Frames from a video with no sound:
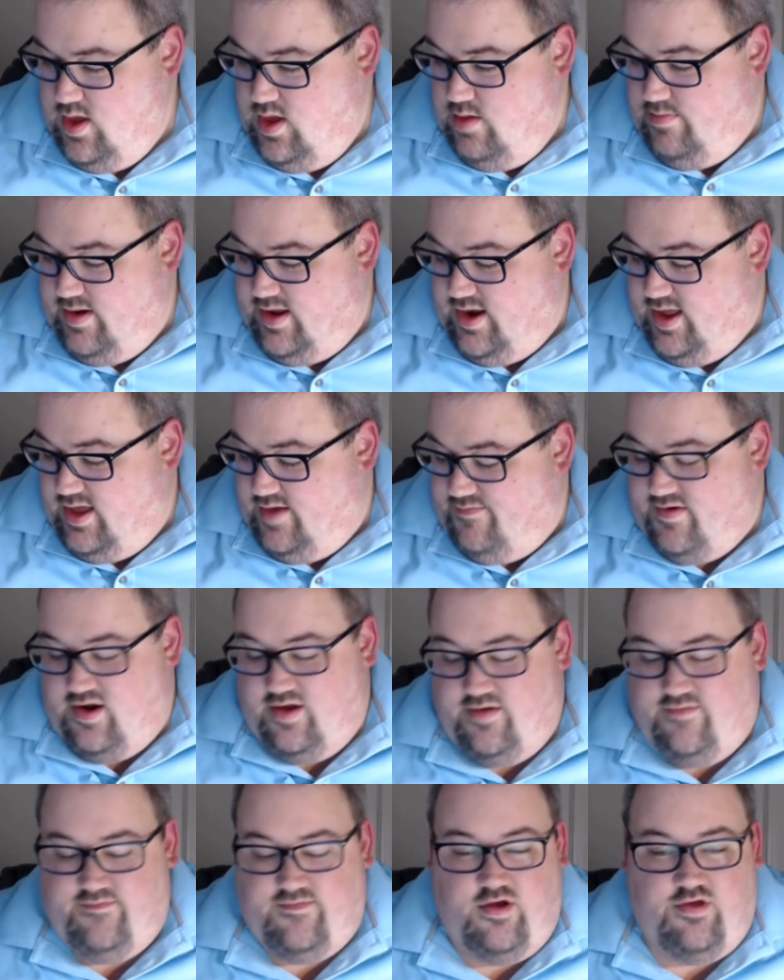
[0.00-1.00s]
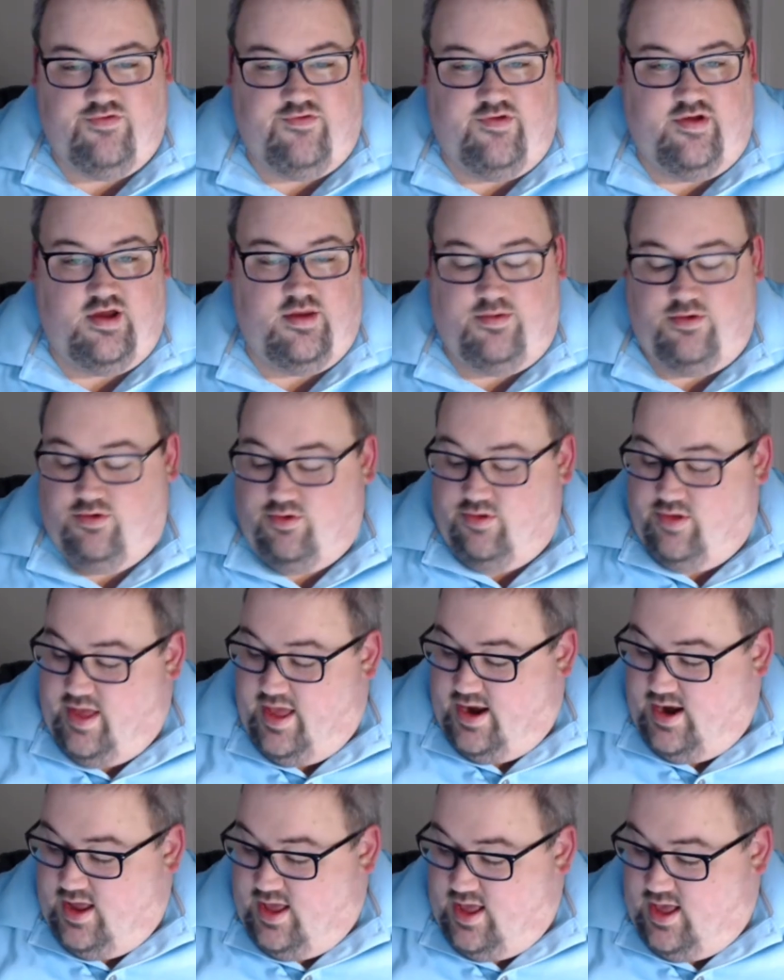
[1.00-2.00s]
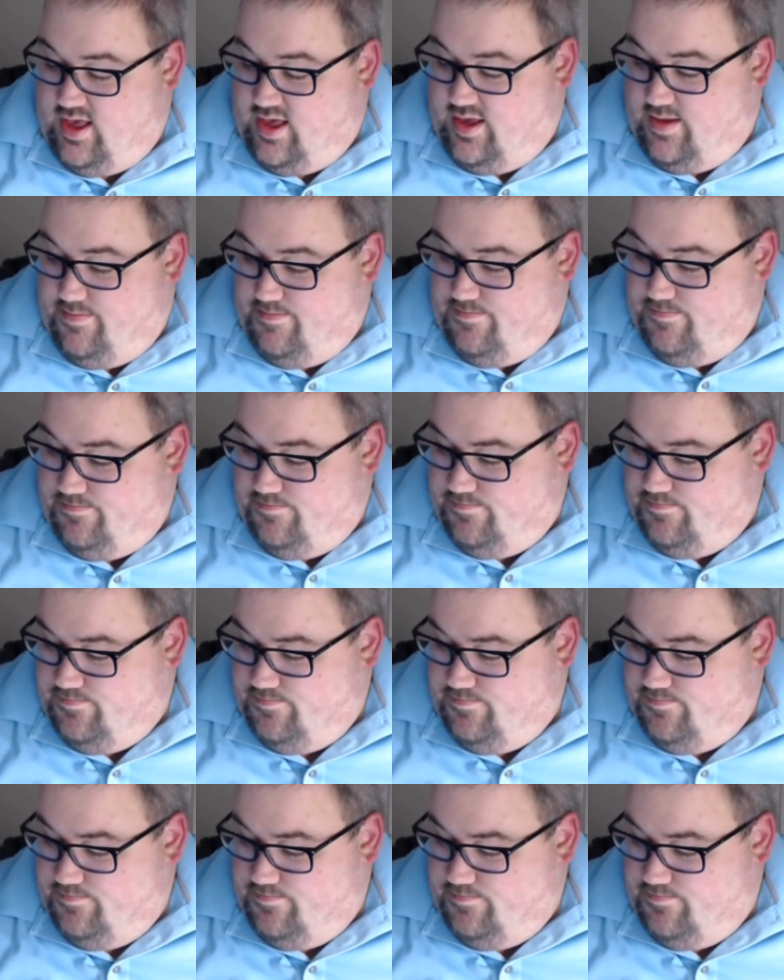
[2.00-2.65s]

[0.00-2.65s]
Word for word: But uh, very, very drinkable and um,